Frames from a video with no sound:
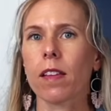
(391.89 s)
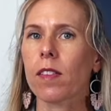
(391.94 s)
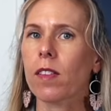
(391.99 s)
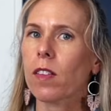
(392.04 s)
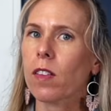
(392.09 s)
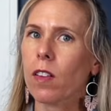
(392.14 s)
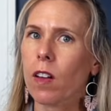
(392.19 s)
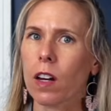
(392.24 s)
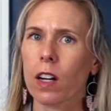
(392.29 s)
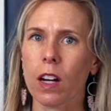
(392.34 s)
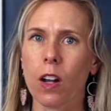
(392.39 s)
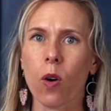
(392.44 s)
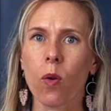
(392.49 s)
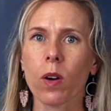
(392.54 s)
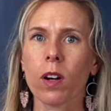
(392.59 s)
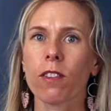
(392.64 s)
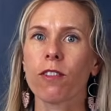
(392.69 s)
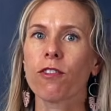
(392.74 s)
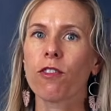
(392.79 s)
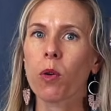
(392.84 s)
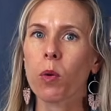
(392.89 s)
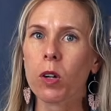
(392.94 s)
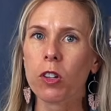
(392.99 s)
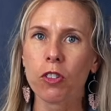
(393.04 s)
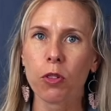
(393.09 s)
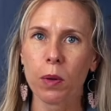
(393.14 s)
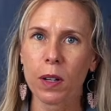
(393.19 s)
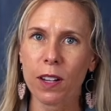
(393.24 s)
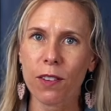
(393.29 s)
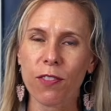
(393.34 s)
this is gonna go in a
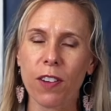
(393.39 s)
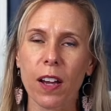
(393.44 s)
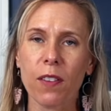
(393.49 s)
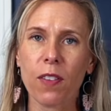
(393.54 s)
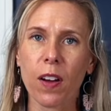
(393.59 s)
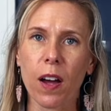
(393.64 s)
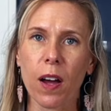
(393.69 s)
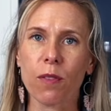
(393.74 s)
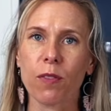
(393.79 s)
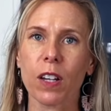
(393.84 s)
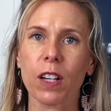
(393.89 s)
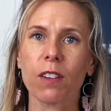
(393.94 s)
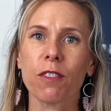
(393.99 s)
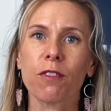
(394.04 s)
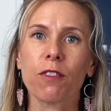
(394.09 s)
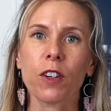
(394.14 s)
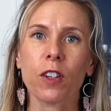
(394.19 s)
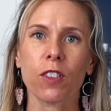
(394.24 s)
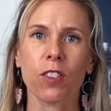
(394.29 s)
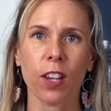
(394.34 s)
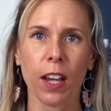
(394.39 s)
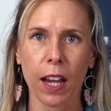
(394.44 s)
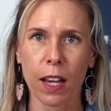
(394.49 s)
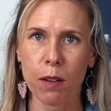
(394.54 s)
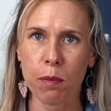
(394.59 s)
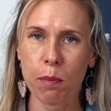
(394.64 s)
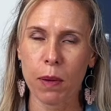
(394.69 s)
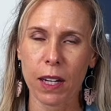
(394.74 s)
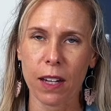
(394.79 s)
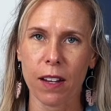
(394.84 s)
425 oven for
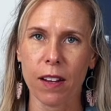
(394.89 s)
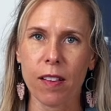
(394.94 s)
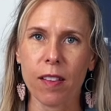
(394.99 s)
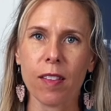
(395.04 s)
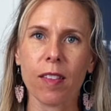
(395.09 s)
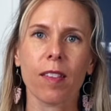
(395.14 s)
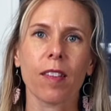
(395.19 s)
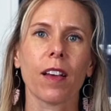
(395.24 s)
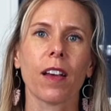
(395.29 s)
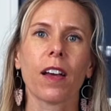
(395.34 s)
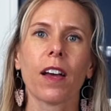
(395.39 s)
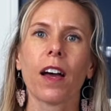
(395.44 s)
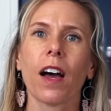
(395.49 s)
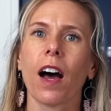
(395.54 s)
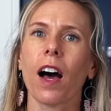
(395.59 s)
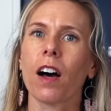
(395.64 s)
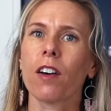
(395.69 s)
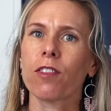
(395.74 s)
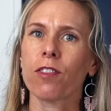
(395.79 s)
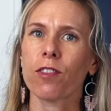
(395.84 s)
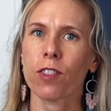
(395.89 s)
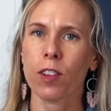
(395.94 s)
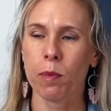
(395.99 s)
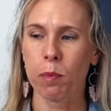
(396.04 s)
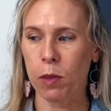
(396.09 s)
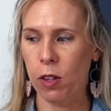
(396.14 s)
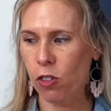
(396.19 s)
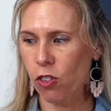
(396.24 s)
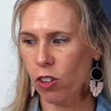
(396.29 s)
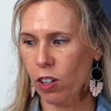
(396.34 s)
10 minutes. I'll
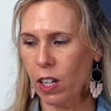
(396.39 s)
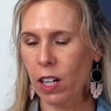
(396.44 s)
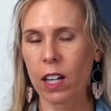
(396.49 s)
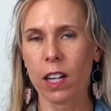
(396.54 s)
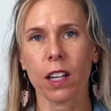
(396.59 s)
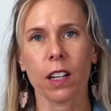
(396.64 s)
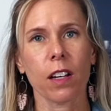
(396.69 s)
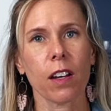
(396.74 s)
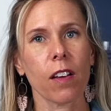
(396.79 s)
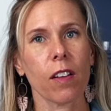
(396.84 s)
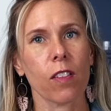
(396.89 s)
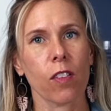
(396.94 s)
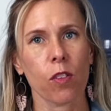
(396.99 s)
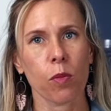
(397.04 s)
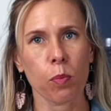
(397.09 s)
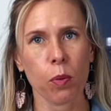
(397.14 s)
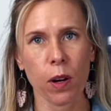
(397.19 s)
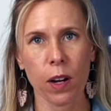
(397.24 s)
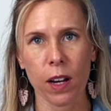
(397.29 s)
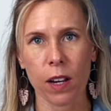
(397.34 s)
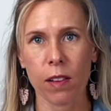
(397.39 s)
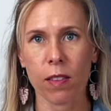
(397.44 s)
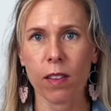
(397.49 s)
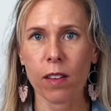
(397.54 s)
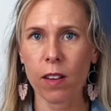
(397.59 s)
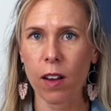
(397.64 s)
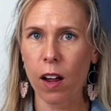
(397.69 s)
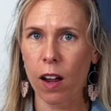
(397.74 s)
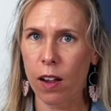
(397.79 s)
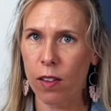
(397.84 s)
flip the chicken, spray
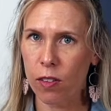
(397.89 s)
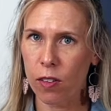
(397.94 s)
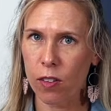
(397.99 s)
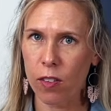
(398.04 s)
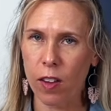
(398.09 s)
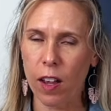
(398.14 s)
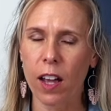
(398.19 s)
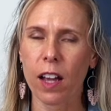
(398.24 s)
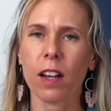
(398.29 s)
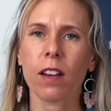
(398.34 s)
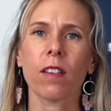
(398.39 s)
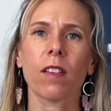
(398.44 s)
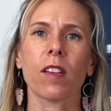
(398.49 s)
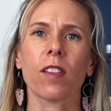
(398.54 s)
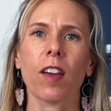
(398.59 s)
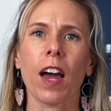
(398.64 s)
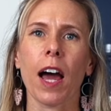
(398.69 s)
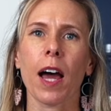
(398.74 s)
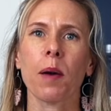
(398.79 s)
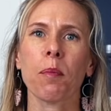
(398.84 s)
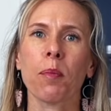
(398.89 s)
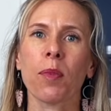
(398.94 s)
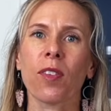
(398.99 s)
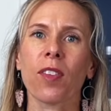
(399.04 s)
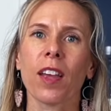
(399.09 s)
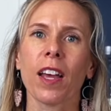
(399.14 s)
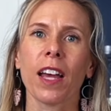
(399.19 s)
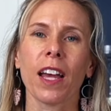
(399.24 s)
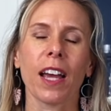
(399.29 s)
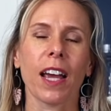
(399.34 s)
the other side of the tops,
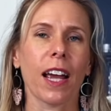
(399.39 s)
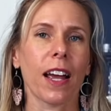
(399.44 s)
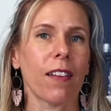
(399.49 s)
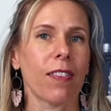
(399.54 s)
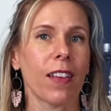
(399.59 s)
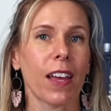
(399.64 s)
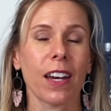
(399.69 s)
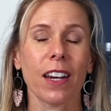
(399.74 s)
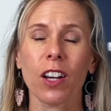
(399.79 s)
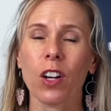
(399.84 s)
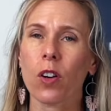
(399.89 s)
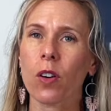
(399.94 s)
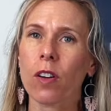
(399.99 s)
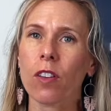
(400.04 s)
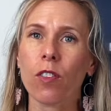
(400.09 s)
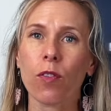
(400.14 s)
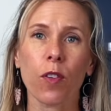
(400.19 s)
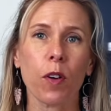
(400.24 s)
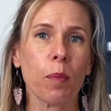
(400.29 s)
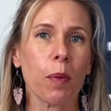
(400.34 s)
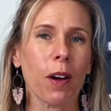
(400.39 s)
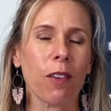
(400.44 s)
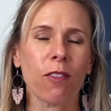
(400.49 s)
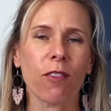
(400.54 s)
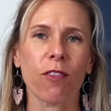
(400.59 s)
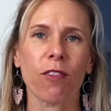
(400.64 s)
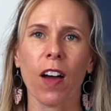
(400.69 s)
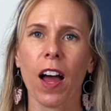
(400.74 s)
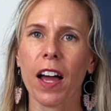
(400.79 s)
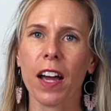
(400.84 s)
and then it cooks for about
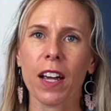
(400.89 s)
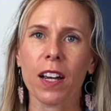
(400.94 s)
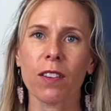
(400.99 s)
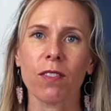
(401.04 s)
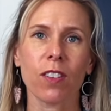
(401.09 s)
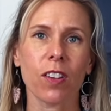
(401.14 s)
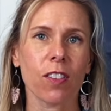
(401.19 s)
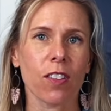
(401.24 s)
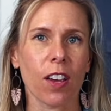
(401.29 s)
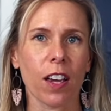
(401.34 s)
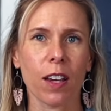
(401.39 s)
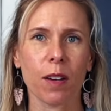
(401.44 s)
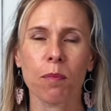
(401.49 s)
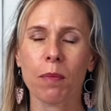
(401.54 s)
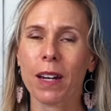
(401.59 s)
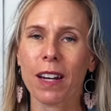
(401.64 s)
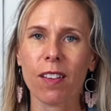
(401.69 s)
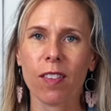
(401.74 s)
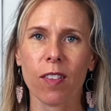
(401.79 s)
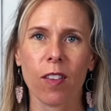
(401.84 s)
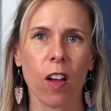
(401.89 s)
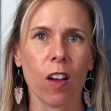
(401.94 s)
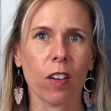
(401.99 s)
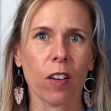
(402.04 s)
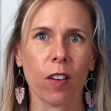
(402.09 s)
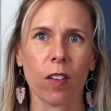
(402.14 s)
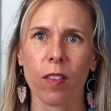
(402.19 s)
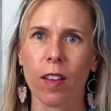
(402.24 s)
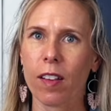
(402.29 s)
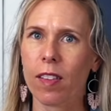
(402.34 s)
5 to 10 minutes
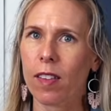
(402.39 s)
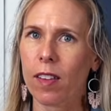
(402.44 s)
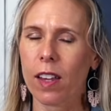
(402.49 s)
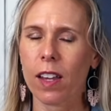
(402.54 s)
longer. That's